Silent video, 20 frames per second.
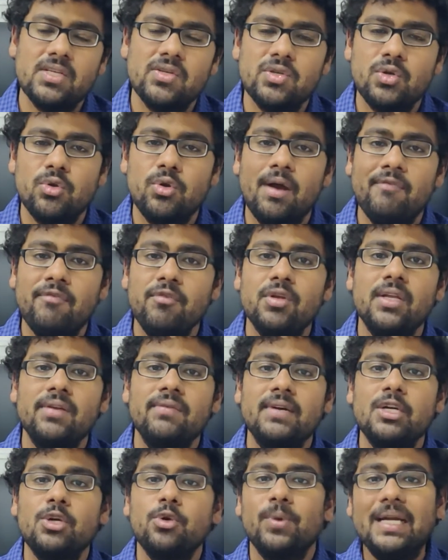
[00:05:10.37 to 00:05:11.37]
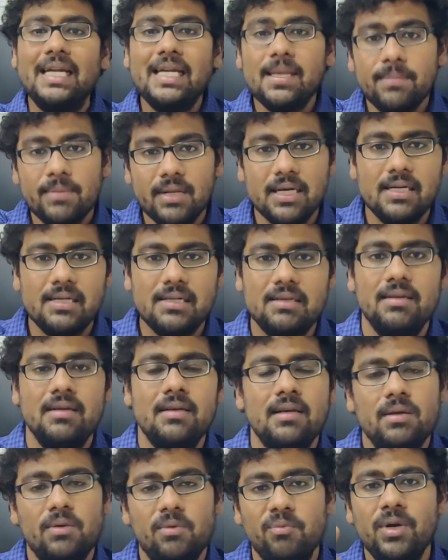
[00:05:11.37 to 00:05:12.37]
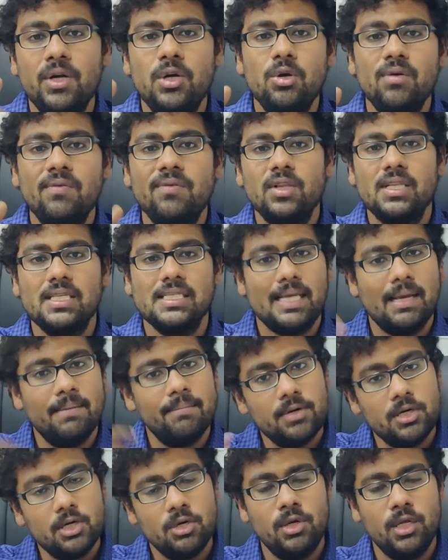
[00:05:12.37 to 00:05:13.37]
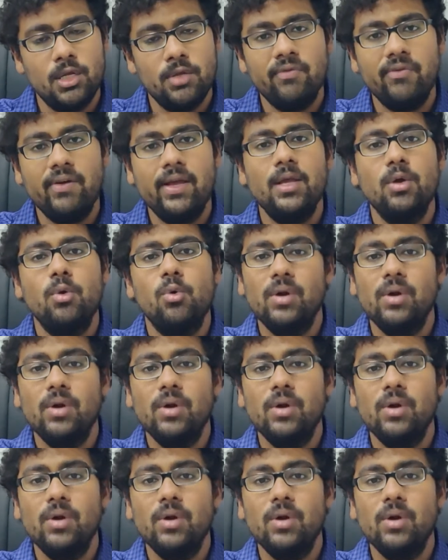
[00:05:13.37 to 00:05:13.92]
So you have to give a 20 minute window for the sample to liquefy.